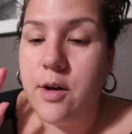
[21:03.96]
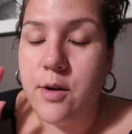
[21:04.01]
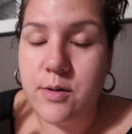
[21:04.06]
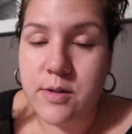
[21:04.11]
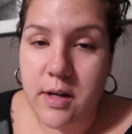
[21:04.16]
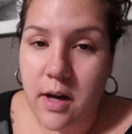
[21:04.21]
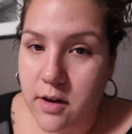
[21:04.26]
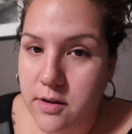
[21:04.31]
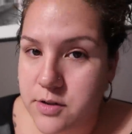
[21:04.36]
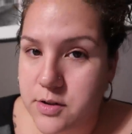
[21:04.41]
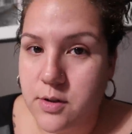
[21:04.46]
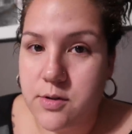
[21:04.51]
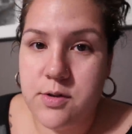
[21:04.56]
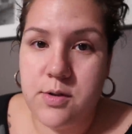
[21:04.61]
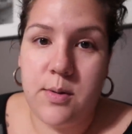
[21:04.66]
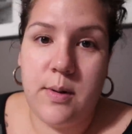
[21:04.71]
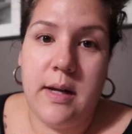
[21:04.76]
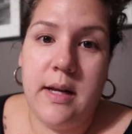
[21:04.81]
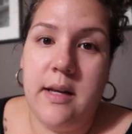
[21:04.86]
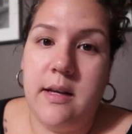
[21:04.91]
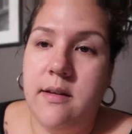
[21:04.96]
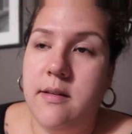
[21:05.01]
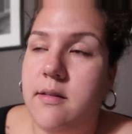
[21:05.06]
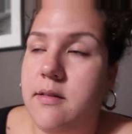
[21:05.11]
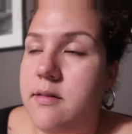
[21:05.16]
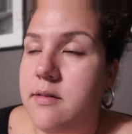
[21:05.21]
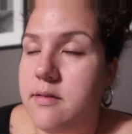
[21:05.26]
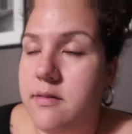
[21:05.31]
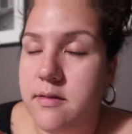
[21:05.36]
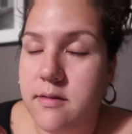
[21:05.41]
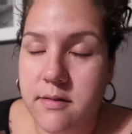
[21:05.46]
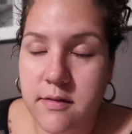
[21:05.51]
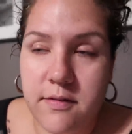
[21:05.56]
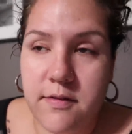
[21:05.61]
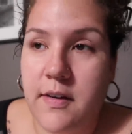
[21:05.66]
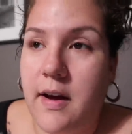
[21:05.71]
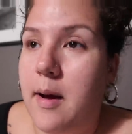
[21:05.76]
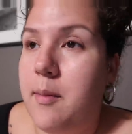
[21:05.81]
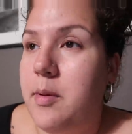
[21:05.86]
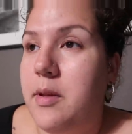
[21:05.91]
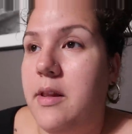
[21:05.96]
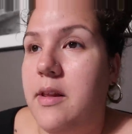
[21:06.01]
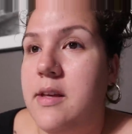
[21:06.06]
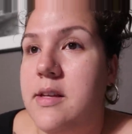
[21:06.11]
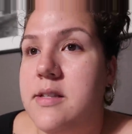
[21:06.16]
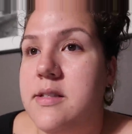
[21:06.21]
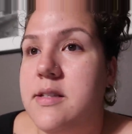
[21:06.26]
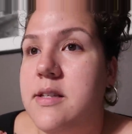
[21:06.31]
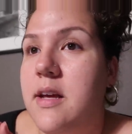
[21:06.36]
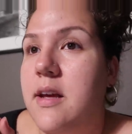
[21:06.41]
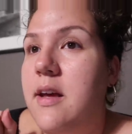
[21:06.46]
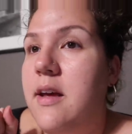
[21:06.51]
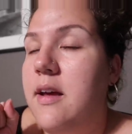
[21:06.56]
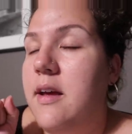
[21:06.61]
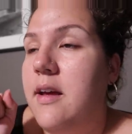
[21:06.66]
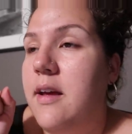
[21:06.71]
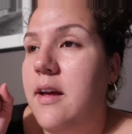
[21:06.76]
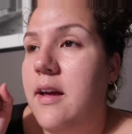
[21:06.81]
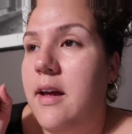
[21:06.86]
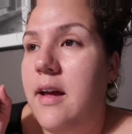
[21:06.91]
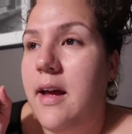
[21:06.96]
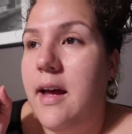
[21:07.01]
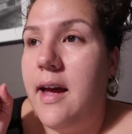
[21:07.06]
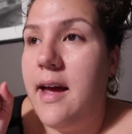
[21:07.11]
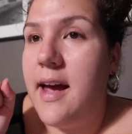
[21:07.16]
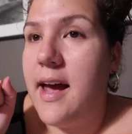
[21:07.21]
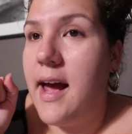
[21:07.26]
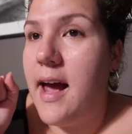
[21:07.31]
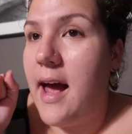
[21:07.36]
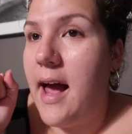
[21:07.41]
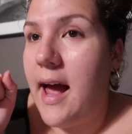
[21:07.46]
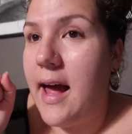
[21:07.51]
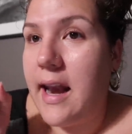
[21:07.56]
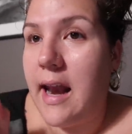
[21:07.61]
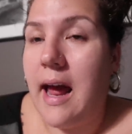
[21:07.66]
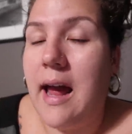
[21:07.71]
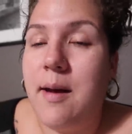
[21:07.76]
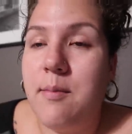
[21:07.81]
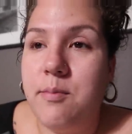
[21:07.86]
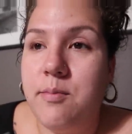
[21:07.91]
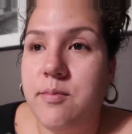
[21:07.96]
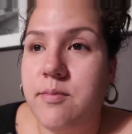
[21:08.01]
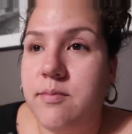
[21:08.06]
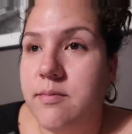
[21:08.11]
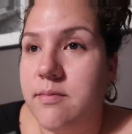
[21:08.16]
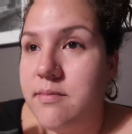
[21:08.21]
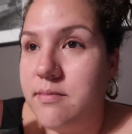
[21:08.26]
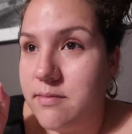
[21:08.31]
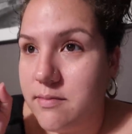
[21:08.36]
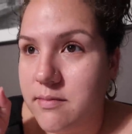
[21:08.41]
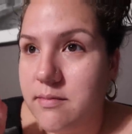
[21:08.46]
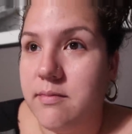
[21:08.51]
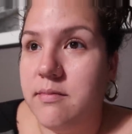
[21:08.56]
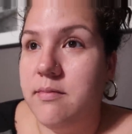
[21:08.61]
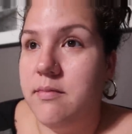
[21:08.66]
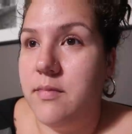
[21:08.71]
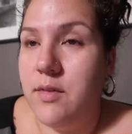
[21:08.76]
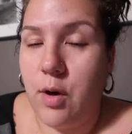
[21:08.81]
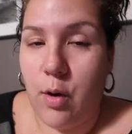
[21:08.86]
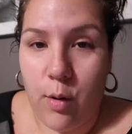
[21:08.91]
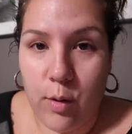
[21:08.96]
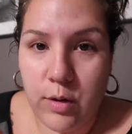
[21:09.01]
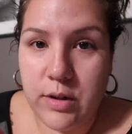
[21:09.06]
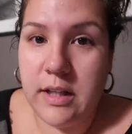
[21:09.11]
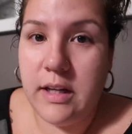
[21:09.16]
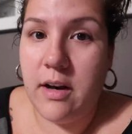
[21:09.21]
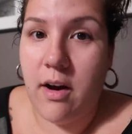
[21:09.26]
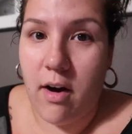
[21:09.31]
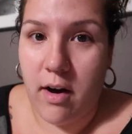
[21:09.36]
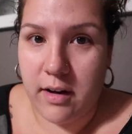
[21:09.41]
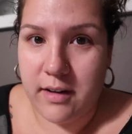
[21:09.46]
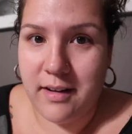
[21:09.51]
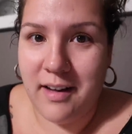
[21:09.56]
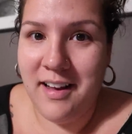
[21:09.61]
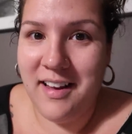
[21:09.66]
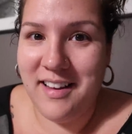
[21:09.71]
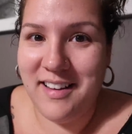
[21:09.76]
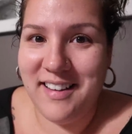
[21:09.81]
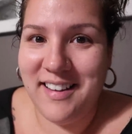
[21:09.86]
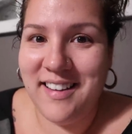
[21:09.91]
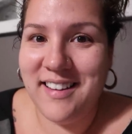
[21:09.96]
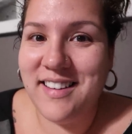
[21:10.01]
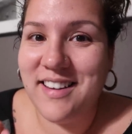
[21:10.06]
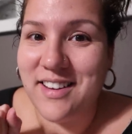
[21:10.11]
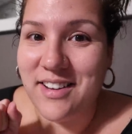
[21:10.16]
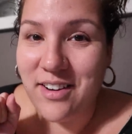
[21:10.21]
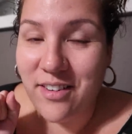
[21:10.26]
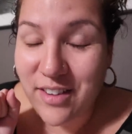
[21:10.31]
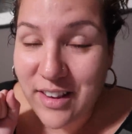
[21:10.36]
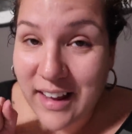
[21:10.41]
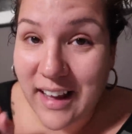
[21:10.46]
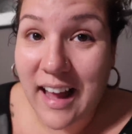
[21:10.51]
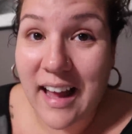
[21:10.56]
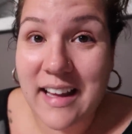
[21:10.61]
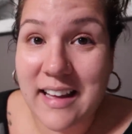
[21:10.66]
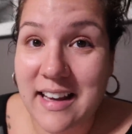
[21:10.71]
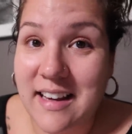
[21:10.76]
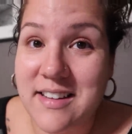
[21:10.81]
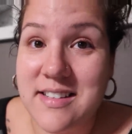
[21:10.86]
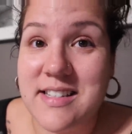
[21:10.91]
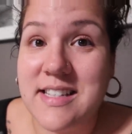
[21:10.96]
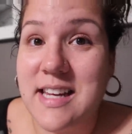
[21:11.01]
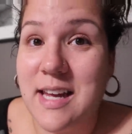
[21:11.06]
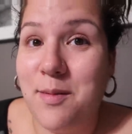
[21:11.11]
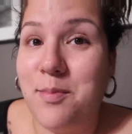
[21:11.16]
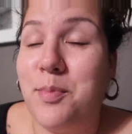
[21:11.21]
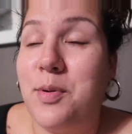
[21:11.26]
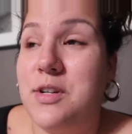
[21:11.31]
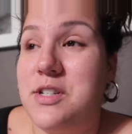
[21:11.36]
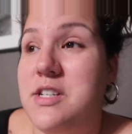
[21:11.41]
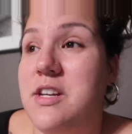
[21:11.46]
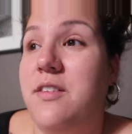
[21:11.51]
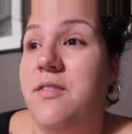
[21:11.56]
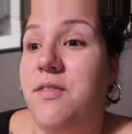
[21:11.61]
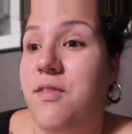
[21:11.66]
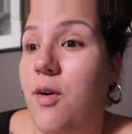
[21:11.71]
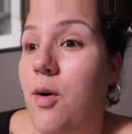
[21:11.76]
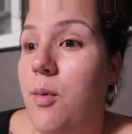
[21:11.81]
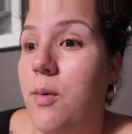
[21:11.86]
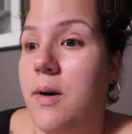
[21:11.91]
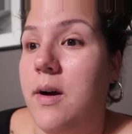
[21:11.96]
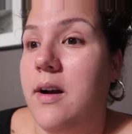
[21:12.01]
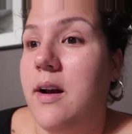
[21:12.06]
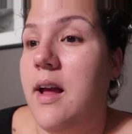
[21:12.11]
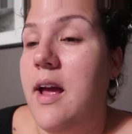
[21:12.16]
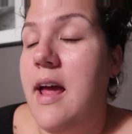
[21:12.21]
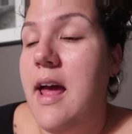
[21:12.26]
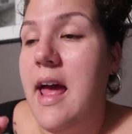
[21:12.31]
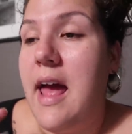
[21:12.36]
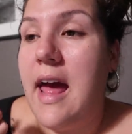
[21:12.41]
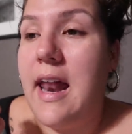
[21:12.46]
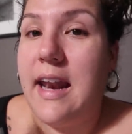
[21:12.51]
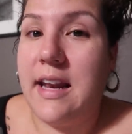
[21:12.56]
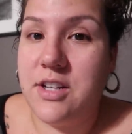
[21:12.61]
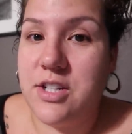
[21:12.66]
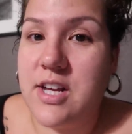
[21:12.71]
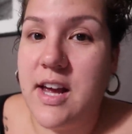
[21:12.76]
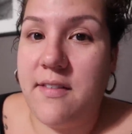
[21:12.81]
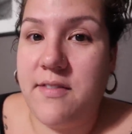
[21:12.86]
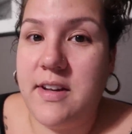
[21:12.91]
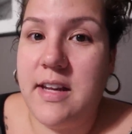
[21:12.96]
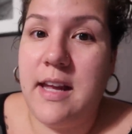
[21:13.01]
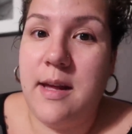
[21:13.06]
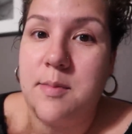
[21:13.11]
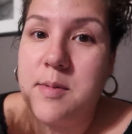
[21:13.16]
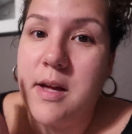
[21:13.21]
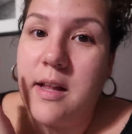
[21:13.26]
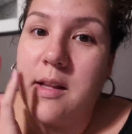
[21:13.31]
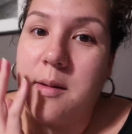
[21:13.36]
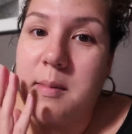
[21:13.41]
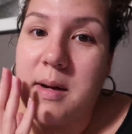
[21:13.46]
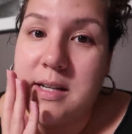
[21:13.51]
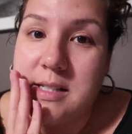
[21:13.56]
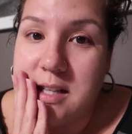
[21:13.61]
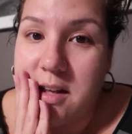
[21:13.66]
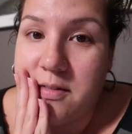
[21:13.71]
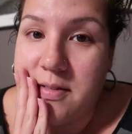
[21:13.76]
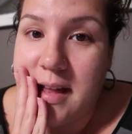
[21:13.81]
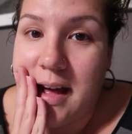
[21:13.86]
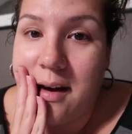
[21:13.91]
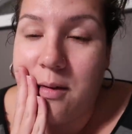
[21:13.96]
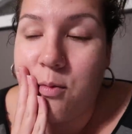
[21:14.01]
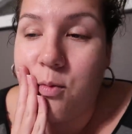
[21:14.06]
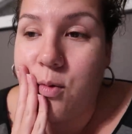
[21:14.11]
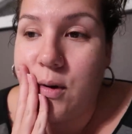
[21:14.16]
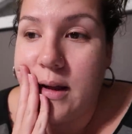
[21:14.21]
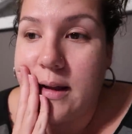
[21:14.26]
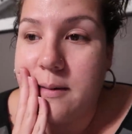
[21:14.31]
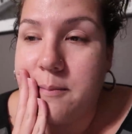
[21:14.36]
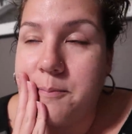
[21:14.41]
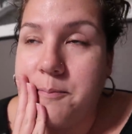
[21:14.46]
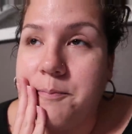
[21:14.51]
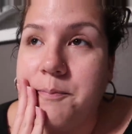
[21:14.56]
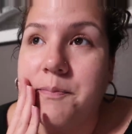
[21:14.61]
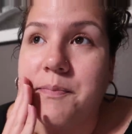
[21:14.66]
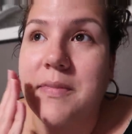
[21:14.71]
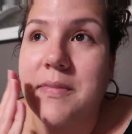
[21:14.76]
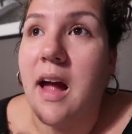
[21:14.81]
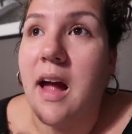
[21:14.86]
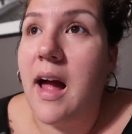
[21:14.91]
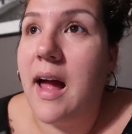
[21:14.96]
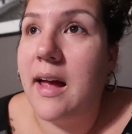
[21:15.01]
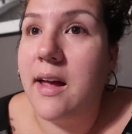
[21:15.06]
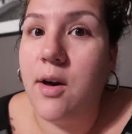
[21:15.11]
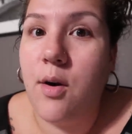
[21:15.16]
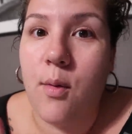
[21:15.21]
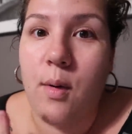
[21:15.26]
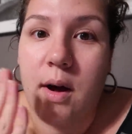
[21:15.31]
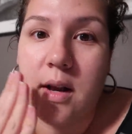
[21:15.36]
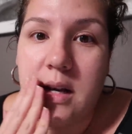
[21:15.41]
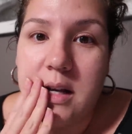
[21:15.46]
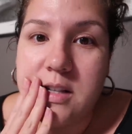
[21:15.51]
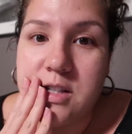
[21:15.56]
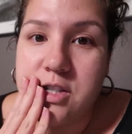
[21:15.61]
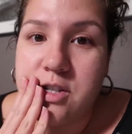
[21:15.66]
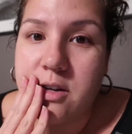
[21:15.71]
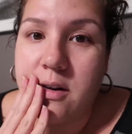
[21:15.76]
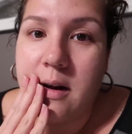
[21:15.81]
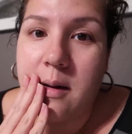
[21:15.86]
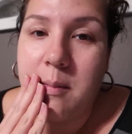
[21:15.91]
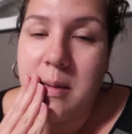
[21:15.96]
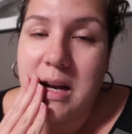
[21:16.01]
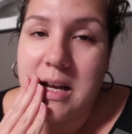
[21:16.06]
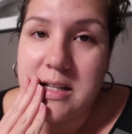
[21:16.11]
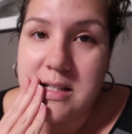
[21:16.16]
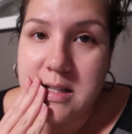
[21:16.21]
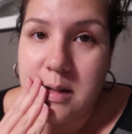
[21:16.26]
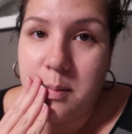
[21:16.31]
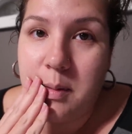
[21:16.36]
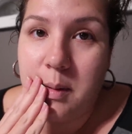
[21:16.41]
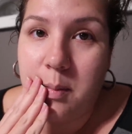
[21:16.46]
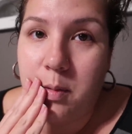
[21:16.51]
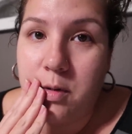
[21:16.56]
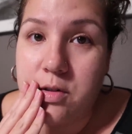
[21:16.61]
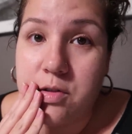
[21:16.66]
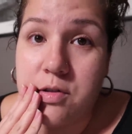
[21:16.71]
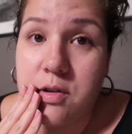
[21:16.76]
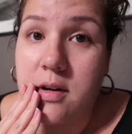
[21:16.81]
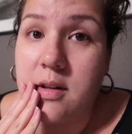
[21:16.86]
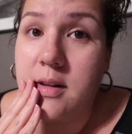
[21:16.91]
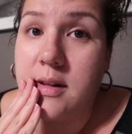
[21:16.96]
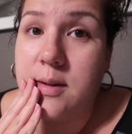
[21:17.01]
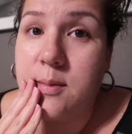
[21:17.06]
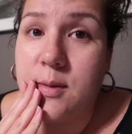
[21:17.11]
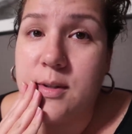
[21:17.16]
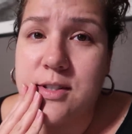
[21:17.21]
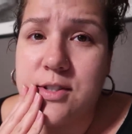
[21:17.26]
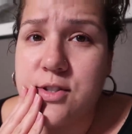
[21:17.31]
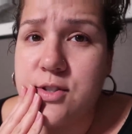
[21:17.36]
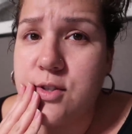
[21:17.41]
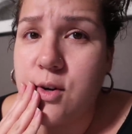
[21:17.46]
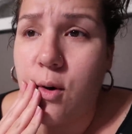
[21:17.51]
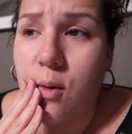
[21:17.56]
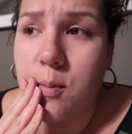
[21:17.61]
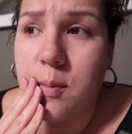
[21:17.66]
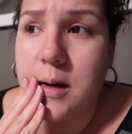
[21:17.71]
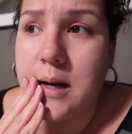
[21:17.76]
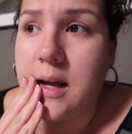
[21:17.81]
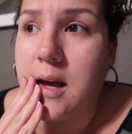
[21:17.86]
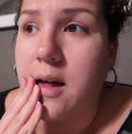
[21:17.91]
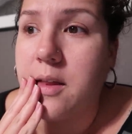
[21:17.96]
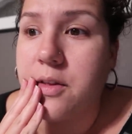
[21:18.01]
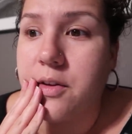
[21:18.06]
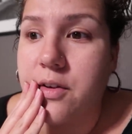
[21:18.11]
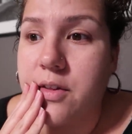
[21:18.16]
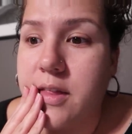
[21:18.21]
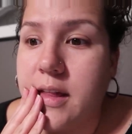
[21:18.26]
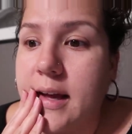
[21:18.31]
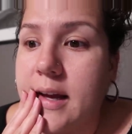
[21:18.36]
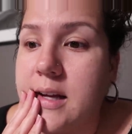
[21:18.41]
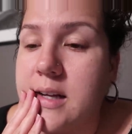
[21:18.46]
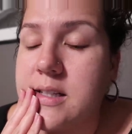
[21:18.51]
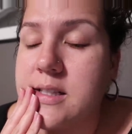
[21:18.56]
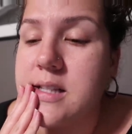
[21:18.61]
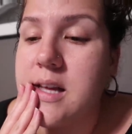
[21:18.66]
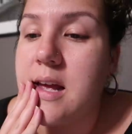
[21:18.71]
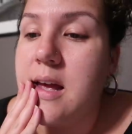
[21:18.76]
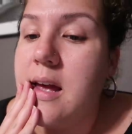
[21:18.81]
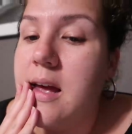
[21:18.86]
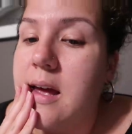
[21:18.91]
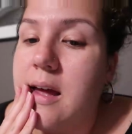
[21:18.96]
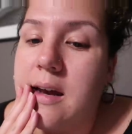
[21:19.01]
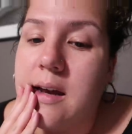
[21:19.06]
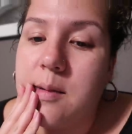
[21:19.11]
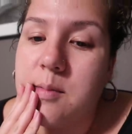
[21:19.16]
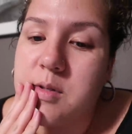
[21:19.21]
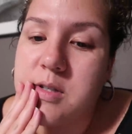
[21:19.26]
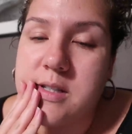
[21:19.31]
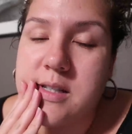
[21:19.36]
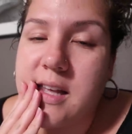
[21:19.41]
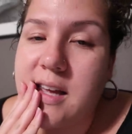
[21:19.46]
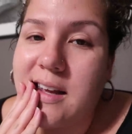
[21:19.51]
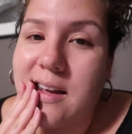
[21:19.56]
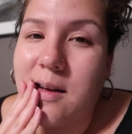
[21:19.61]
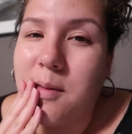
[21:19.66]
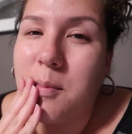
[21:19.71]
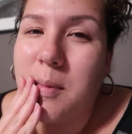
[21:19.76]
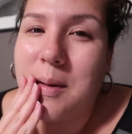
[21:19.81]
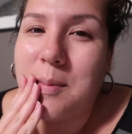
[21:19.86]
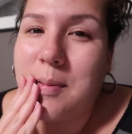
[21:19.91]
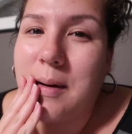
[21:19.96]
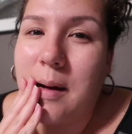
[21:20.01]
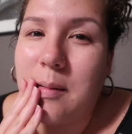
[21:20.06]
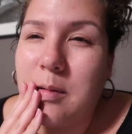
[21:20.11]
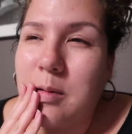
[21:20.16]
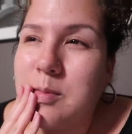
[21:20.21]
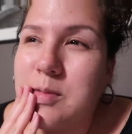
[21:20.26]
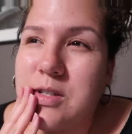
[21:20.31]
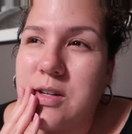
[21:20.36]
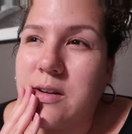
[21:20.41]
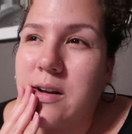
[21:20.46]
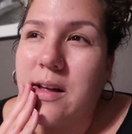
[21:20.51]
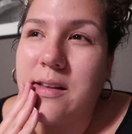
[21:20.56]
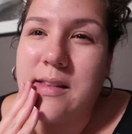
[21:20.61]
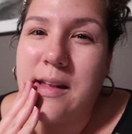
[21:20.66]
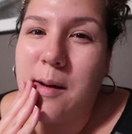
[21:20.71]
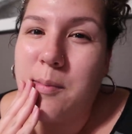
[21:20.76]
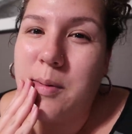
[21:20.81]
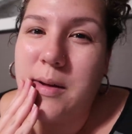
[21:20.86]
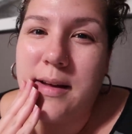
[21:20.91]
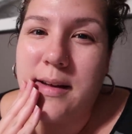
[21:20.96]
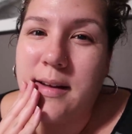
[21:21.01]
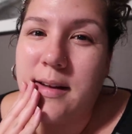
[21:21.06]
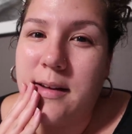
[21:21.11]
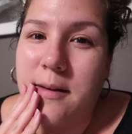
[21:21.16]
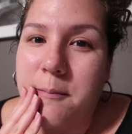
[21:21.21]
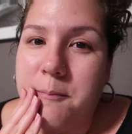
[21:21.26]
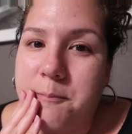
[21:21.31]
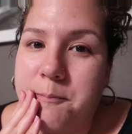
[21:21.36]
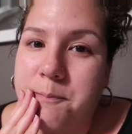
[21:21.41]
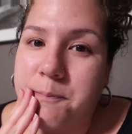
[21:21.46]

who's also doing fabulous, and I'm holding on. You know, like, I just keep pushing forward, and I just have to keep telling myself that. When I go on Instagram and I see people struggling with so many other things, and I'm just like, my problems are not that big.